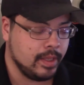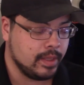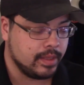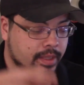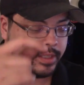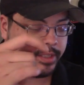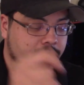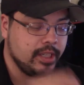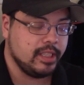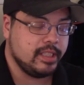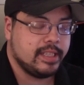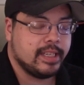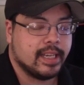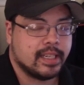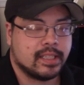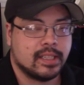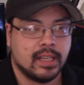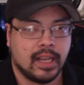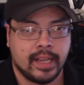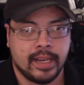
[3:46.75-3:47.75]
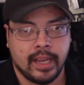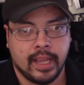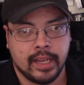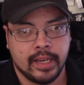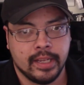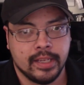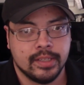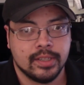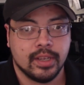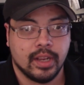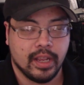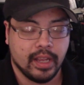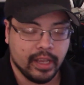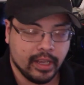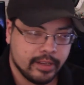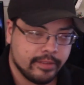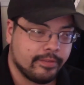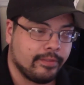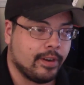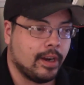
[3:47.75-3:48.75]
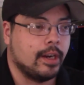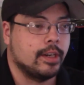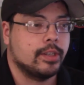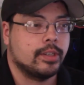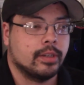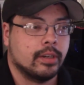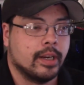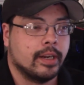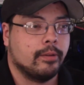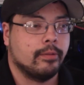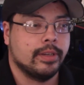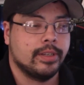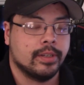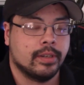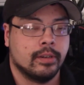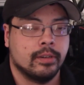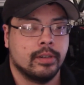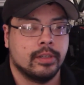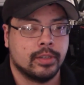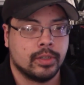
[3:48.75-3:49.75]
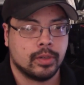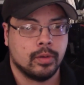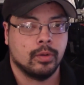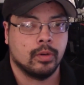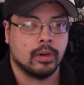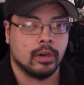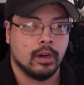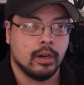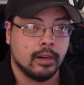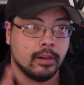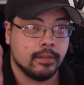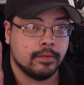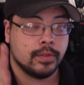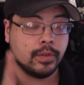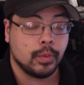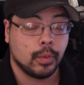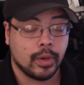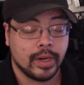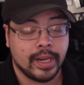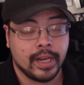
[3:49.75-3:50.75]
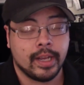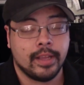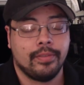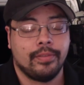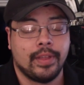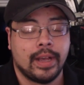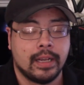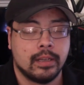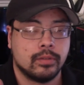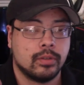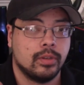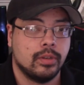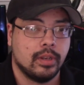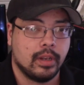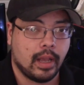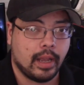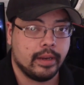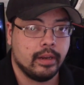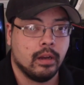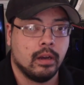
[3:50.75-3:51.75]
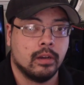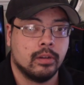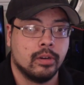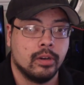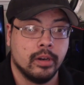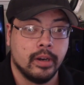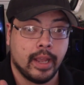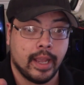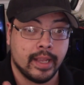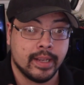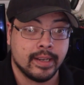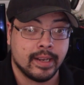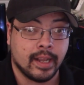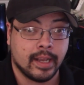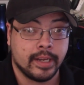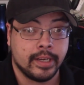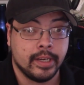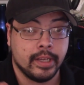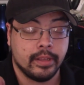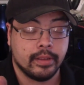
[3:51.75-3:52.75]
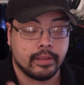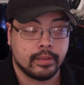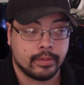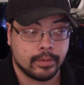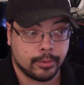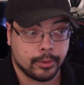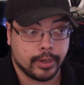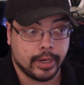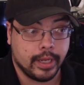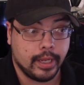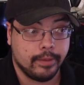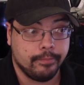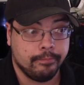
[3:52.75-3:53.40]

the GTX 980s in Firestrike returned a score of 29,993,